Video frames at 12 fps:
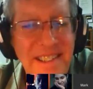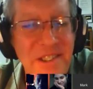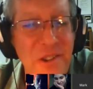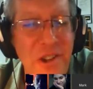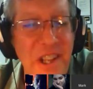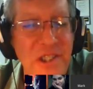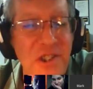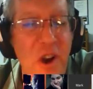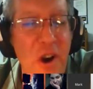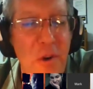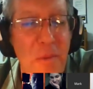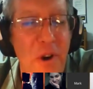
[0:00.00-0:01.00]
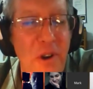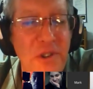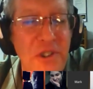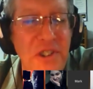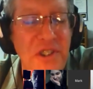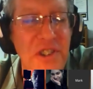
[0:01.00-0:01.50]
So they look like soccer
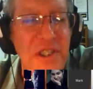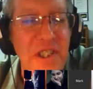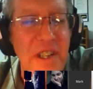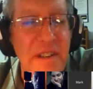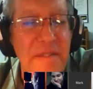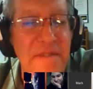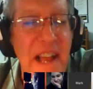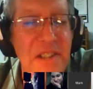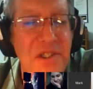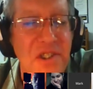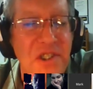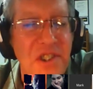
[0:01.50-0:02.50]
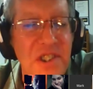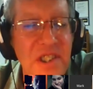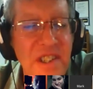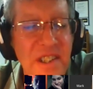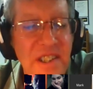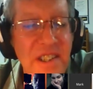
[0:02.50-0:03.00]
balls. You can see facets
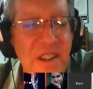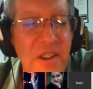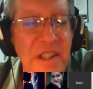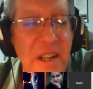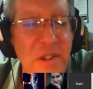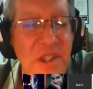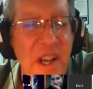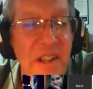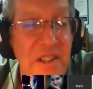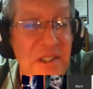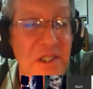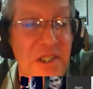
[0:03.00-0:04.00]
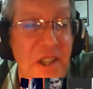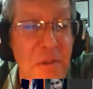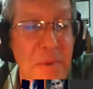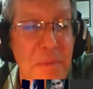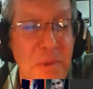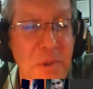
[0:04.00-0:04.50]
on the outside of this. Is other
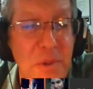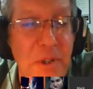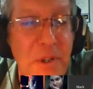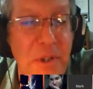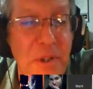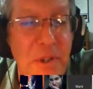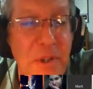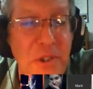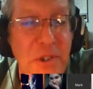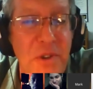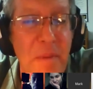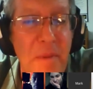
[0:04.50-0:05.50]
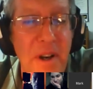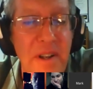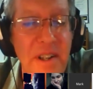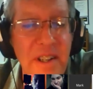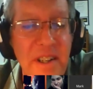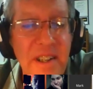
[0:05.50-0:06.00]
people's pictures too, not
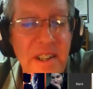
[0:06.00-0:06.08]
mine.